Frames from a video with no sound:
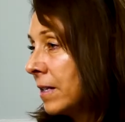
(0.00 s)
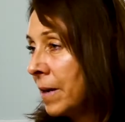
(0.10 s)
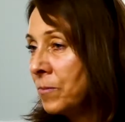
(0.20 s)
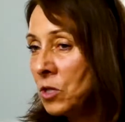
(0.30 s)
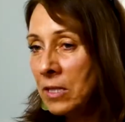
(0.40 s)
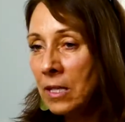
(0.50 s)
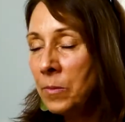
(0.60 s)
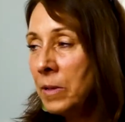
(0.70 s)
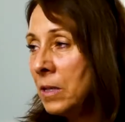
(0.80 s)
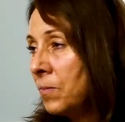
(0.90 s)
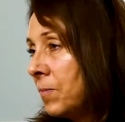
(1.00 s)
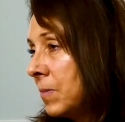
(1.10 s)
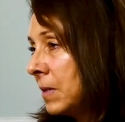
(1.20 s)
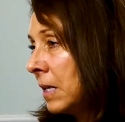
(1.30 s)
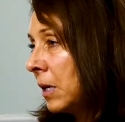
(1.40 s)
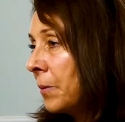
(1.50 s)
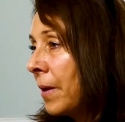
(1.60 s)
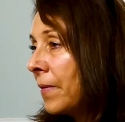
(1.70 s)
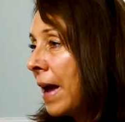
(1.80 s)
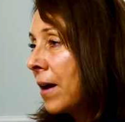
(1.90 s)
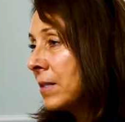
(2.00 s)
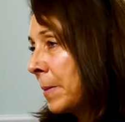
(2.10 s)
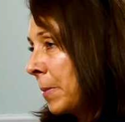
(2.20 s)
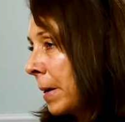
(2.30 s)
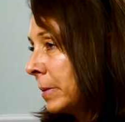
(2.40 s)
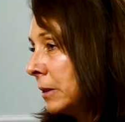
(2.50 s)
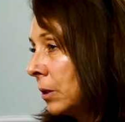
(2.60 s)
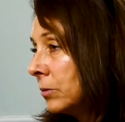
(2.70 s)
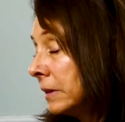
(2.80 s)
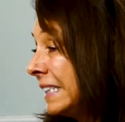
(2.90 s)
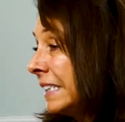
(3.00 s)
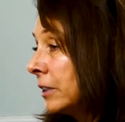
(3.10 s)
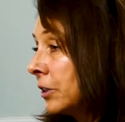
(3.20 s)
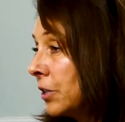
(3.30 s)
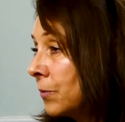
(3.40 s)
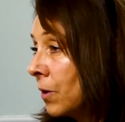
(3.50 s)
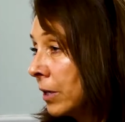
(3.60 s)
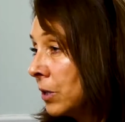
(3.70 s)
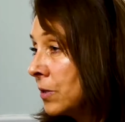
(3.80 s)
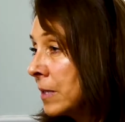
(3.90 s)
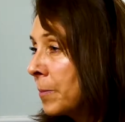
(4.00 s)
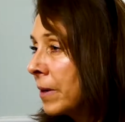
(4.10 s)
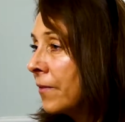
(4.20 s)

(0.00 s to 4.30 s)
and I'm just going to be sitting around the house, I probably don't need it or want to use it. But